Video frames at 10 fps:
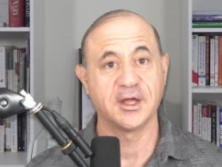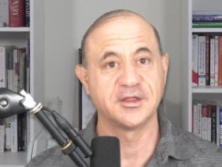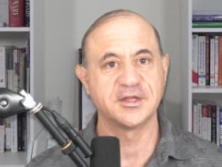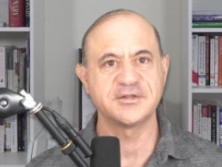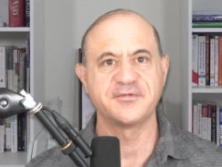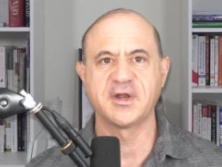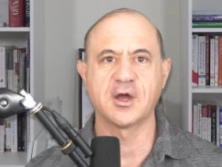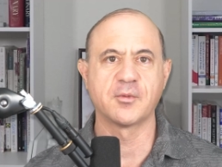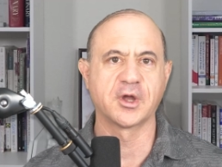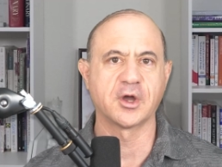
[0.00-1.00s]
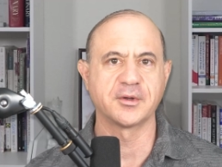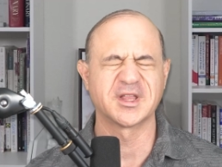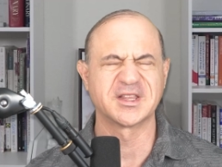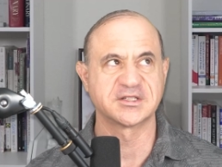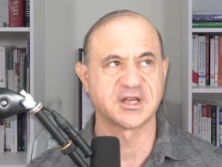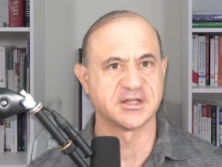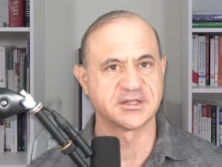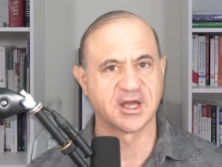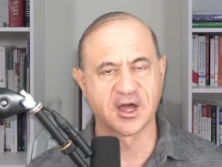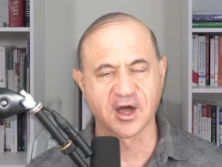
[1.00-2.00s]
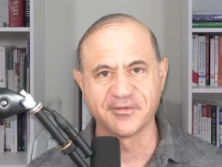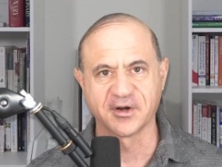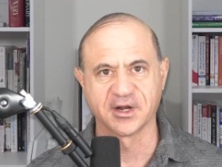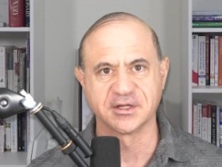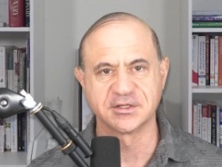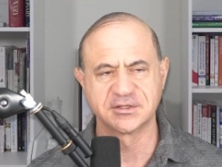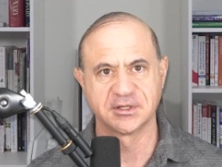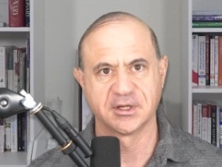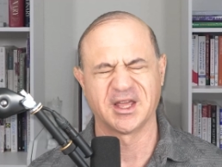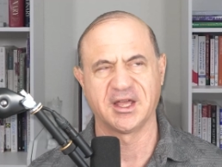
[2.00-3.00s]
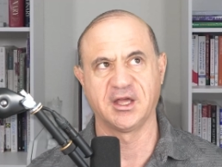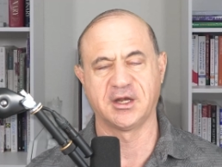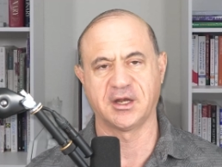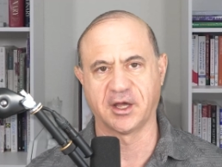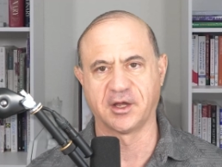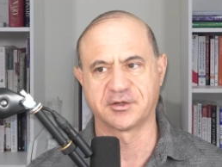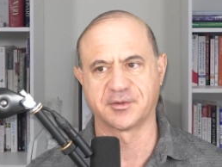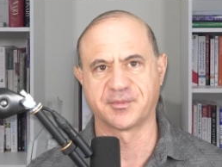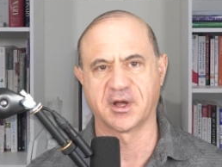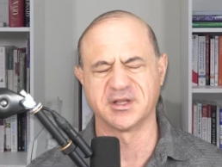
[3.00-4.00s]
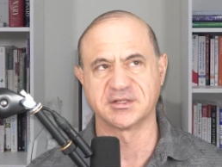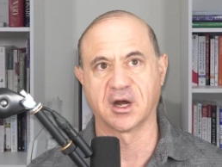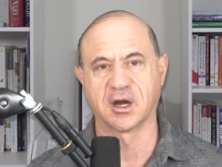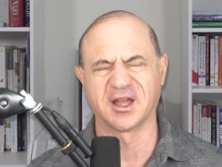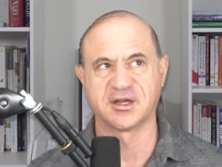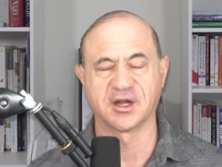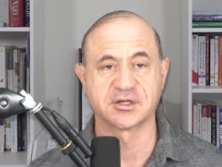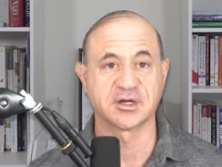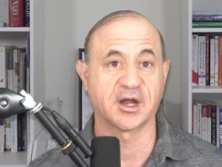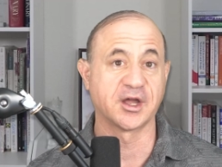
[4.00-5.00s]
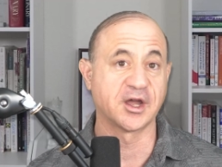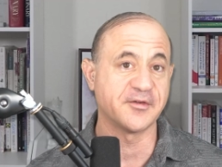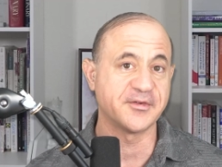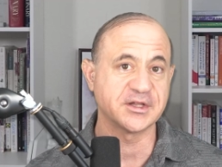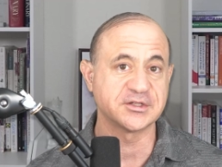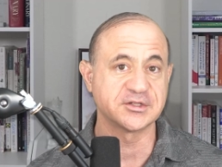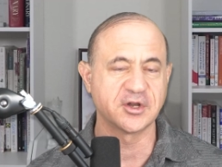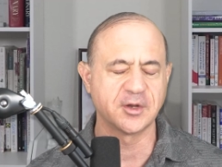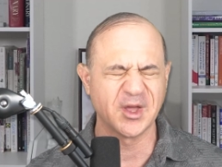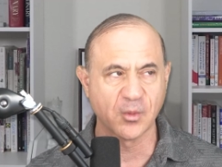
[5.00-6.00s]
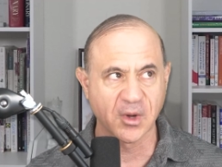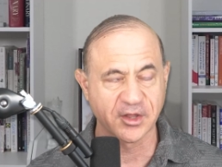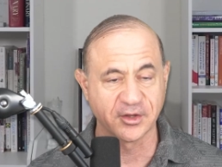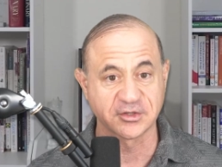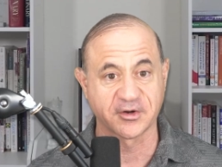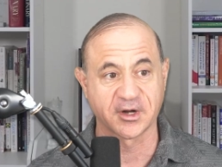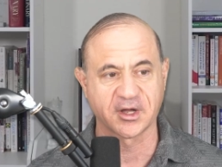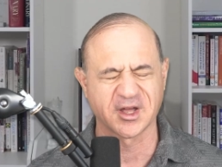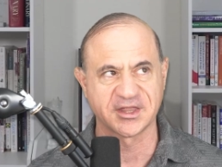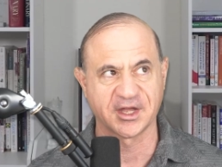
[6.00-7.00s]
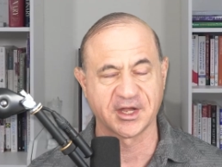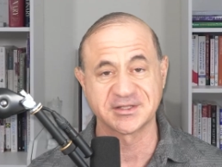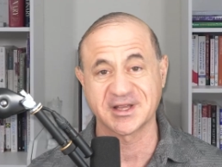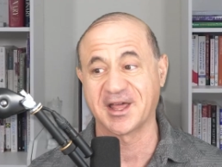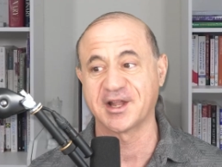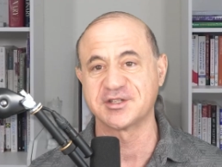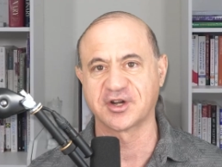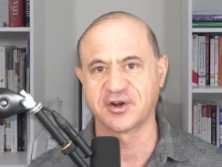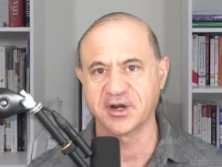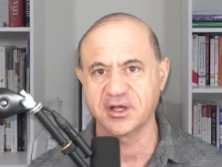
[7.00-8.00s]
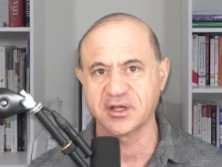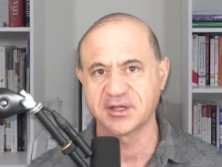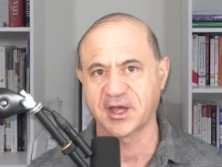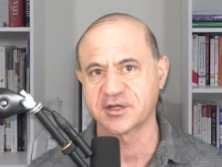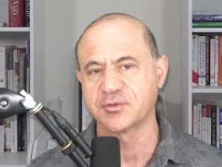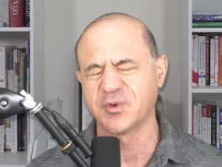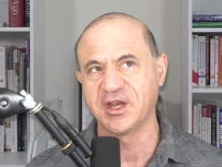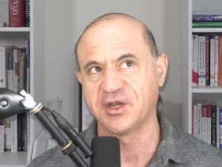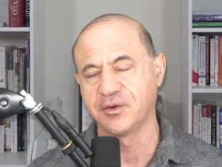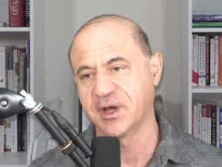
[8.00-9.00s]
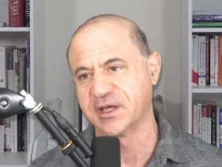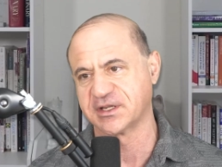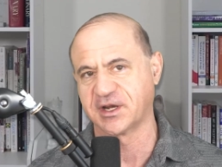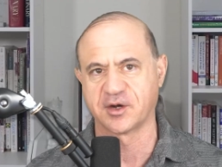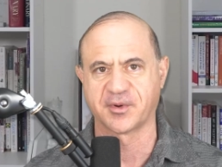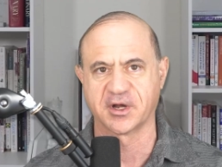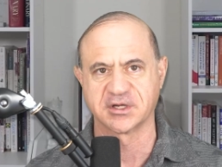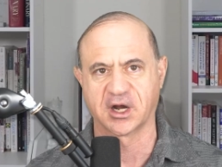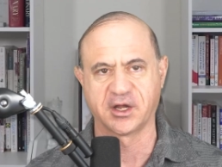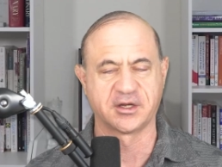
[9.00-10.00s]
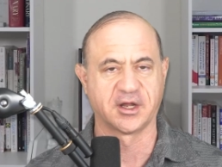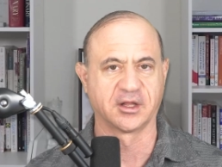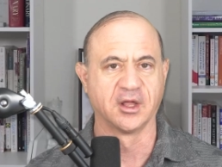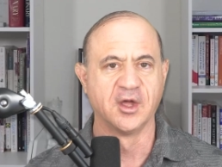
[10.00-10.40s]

In this video, we're going to discuss governance in enterprise architecture. And governance is going to be one of those critical things, and it's a critical task we do as an enterprise architect,